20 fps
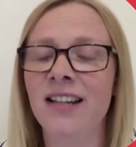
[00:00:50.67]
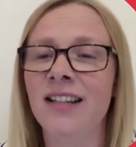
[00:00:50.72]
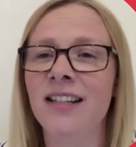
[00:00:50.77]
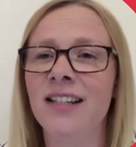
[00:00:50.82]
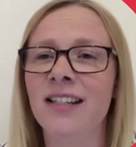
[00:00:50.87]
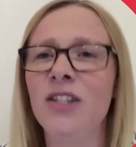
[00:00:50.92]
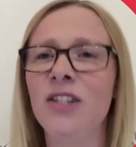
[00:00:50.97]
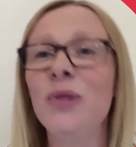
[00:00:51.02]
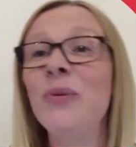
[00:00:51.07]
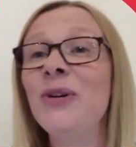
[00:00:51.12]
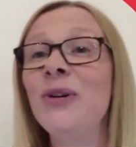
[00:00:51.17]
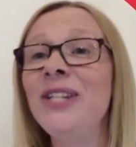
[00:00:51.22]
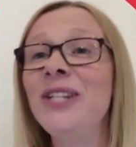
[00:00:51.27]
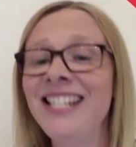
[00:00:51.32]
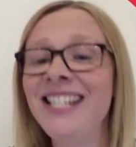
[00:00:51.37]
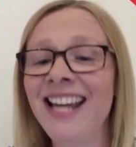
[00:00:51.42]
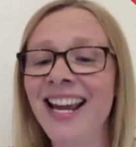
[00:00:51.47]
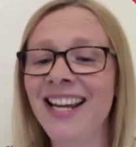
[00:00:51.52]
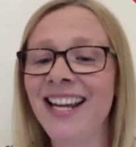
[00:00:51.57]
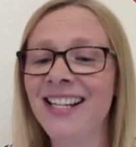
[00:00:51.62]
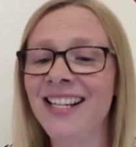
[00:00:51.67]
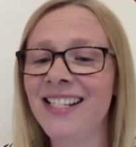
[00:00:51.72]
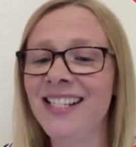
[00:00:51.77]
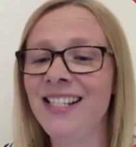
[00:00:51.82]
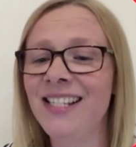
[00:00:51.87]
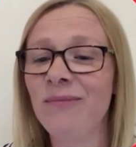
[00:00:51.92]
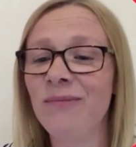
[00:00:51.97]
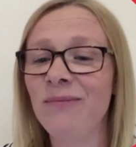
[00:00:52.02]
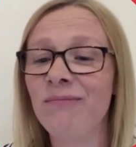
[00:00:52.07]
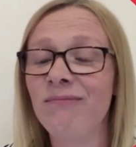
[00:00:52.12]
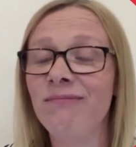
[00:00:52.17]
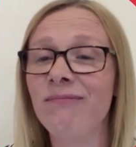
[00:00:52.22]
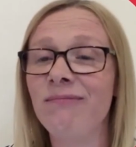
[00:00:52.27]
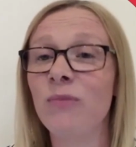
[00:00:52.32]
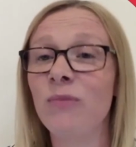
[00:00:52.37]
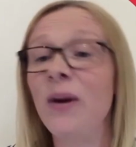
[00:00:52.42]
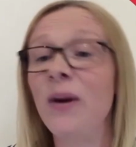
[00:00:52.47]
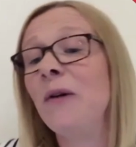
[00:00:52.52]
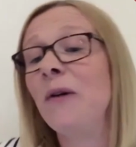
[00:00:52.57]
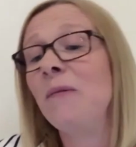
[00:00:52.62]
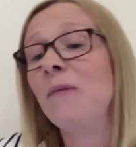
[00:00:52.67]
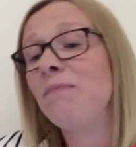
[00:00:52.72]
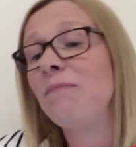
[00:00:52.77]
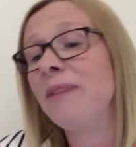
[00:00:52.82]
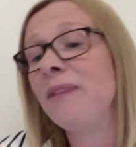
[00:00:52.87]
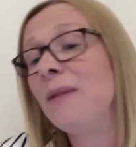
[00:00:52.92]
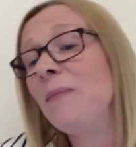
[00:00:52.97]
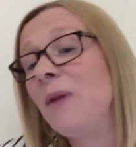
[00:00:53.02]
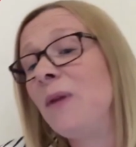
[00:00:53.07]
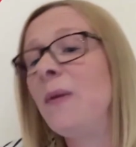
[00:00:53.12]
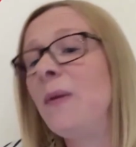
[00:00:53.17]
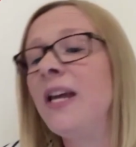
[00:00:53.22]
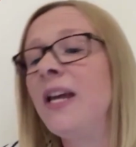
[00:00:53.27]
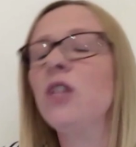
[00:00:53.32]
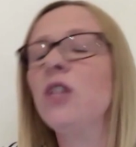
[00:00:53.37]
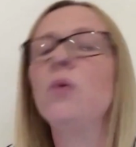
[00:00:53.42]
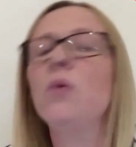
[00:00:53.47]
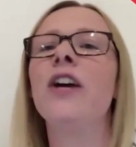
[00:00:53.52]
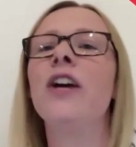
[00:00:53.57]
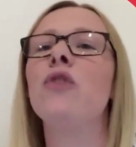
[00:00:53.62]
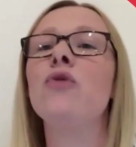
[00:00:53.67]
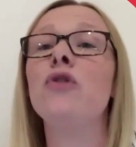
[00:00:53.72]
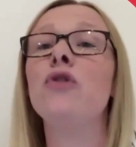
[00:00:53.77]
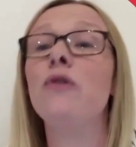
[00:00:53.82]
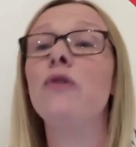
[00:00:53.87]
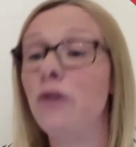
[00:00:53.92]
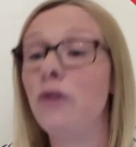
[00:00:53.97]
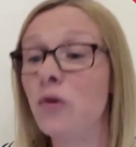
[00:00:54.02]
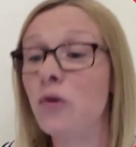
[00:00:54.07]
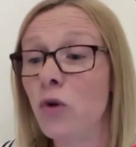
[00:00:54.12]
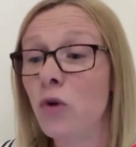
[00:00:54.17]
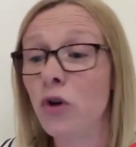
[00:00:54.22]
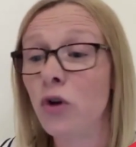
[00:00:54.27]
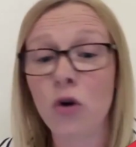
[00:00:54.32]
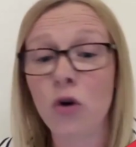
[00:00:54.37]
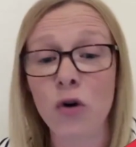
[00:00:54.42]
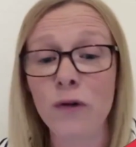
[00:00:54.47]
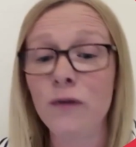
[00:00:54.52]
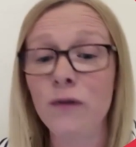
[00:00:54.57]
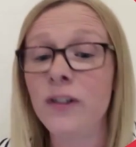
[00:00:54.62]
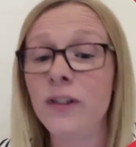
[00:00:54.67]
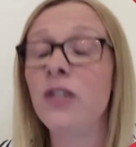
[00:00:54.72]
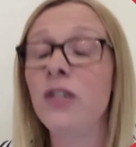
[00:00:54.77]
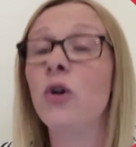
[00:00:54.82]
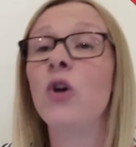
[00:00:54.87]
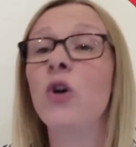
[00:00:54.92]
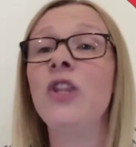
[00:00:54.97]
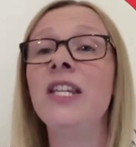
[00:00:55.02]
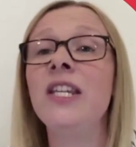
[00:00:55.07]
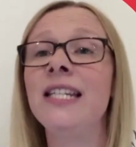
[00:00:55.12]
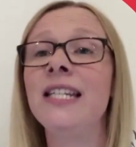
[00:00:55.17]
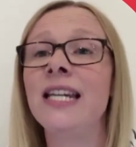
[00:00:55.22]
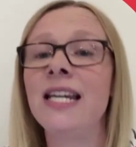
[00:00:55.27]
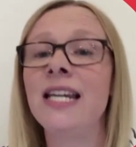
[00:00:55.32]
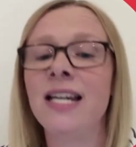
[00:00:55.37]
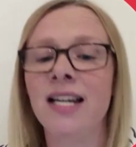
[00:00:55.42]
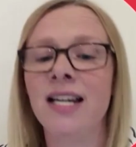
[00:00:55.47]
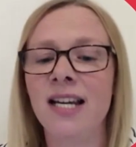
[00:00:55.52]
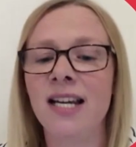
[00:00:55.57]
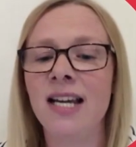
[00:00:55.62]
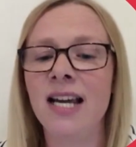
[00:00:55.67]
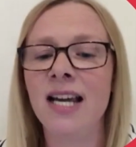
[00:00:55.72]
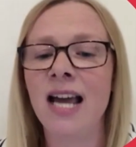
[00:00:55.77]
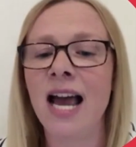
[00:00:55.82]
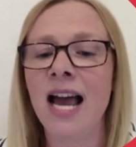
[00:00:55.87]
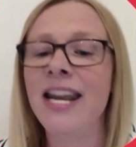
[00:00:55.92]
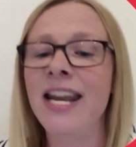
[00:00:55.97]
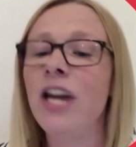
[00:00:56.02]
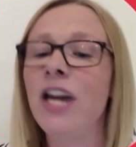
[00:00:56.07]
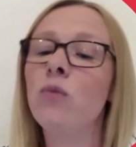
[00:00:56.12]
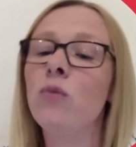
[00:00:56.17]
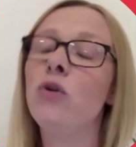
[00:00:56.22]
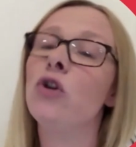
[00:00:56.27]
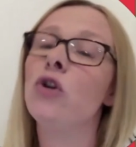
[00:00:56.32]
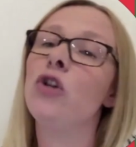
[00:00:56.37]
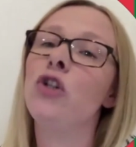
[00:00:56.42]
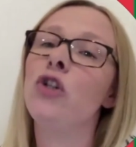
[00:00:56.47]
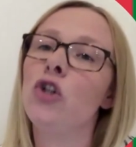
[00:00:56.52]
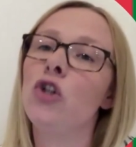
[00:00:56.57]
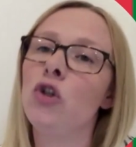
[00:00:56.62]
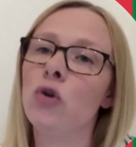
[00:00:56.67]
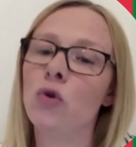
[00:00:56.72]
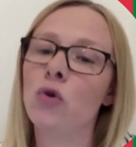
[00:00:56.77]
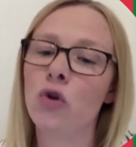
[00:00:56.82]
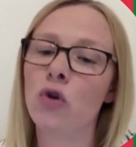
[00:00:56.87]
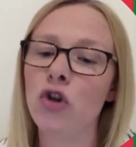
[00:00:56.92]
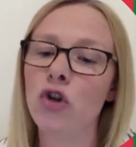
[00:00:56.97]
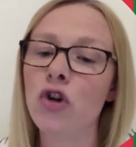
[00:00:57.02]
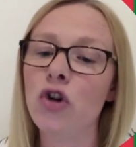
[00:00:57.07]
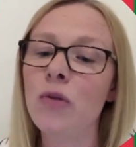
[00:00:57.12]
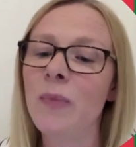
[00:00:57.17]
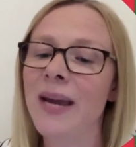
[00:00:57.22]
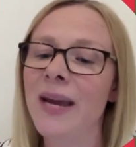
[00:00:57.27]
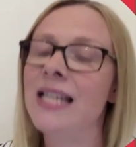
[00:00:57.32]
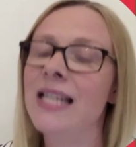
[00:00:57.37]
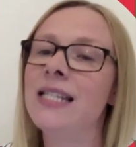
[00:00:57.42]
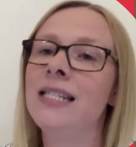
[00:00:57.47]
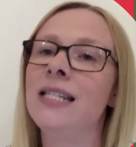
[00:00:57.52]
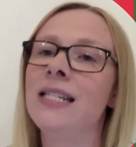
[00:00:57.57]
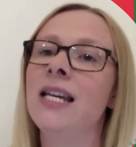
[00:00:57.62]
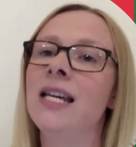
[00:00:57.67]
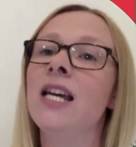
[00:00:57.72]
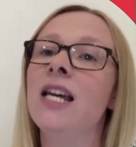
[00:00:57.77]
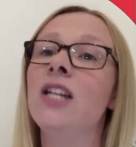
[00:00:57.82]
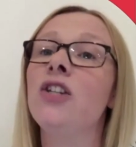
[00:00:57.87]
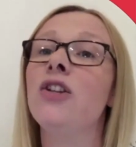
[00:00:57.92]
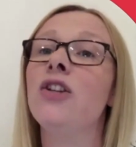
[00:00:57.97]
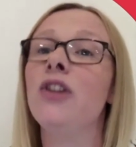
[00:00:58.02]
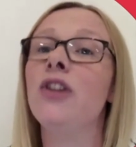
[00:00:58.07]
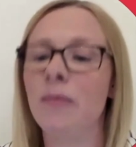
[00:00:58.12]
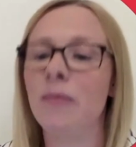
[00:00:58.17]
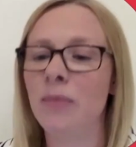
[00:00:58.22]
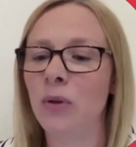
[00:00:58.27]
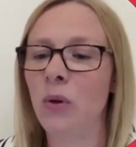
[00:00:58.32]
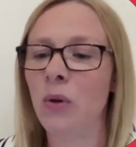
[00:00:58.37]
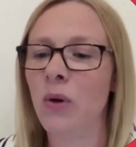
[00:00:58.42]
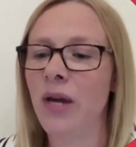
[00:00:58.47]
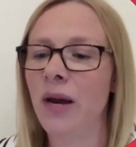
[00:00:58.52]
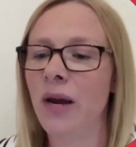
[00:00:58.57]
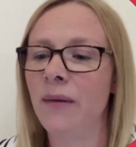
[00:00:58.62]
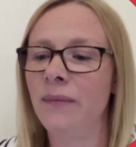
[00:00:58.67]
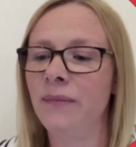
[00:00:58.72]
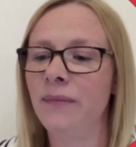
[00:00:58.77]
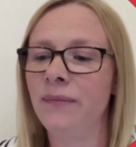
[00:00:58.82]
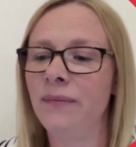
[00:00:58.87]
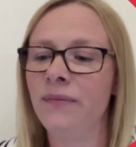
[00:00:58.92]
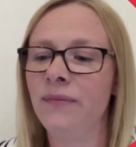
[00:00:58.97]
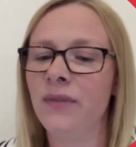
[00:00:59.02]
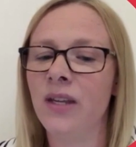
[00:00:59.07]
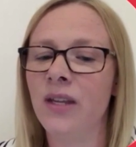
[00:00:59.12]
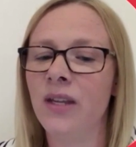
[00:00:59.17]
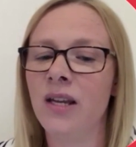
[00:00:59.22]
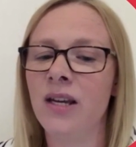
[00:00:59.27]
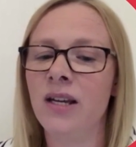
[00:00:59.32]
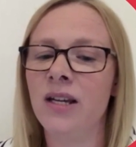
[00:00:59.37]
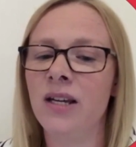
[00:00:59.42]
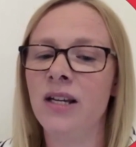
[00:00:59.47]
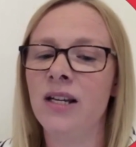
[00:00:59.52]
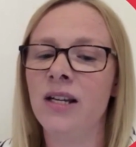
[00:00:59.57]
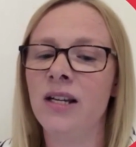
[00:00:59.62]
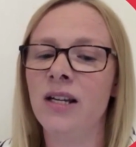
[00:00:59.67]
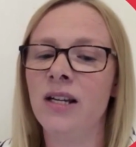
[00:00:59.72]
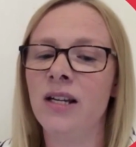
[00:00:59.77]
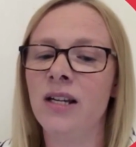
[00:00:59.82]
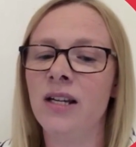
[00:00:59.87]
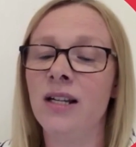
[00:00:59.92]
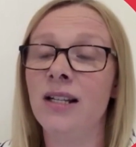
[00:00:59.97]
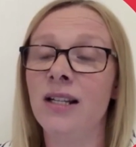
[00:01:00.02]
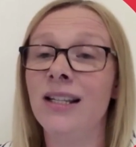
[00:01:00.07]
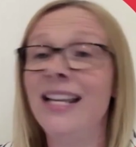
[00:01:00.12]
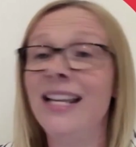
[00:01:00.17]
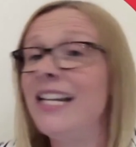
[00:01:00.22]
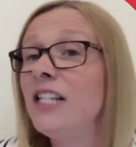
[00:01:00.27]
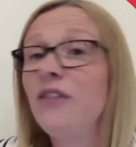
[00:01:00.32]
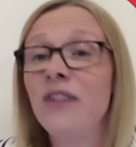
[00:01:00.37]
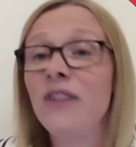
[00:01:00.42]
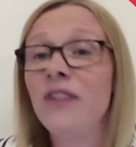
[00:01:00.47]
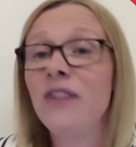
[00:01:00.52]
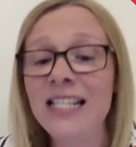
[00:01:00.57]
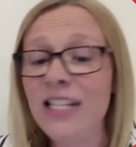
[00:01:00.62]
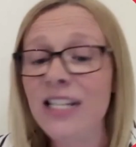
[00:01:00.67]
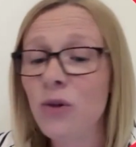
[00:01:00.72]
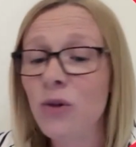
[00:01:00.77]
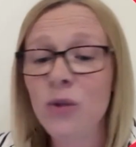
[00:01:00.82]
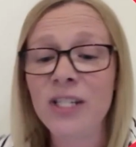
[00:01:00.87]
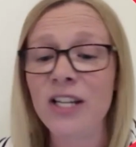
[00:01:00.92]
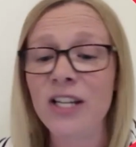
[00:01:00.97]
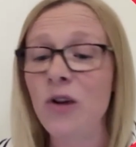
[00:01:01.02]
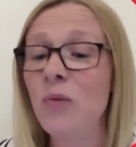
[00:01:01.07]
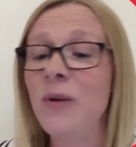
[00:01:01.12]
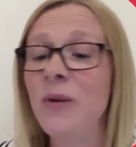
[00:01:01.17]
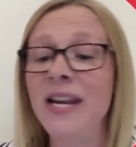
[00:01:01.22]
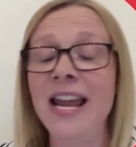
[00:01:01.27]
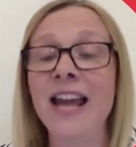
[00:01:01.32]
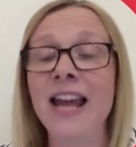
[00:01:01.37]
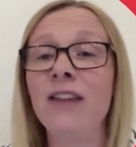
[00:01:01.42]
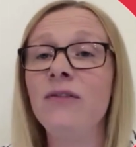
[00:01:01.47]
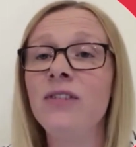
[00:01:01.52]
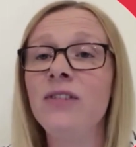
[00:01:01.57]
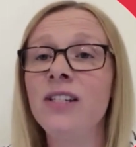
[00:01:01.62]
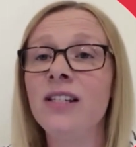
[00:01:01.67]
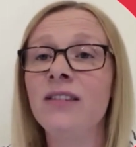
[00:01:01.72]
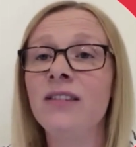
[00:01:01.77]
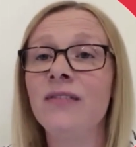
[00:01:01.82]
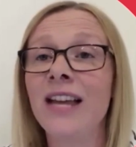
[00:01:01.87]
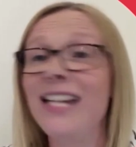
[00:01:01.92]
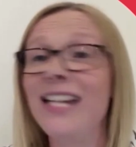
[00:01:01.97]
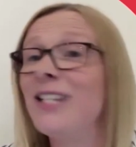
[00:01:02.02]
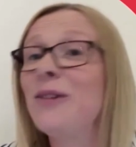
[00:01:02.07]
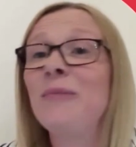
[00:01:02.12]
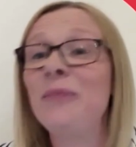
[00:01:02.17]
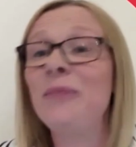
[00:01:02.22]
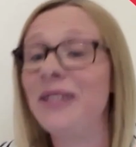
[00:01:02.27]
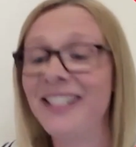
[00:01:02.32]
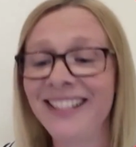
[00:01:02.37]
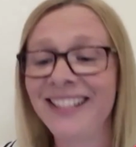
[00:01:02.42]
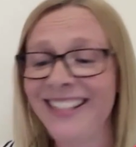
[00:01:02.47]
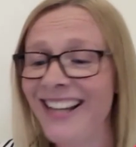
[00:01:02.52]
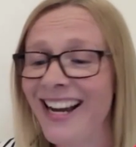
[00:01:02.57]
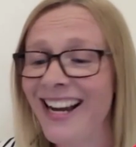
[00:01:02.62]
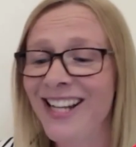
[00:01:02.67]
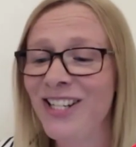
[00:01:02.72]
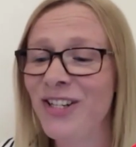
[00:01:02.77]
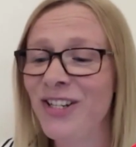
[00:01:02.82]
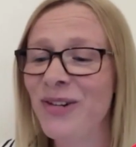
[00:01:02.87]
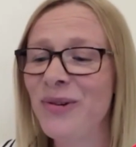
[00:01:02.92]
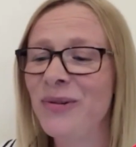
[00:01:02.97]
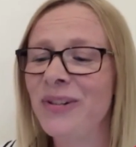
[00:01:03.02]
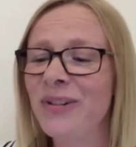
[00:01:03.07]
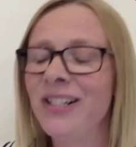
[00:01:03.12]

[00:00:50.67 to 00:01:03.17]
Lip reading: So what's next? Well, being prepared will help you feel more confident on the day and help you to show your best to the employer. Let's face it, there'll still be nerves. That's completely natural.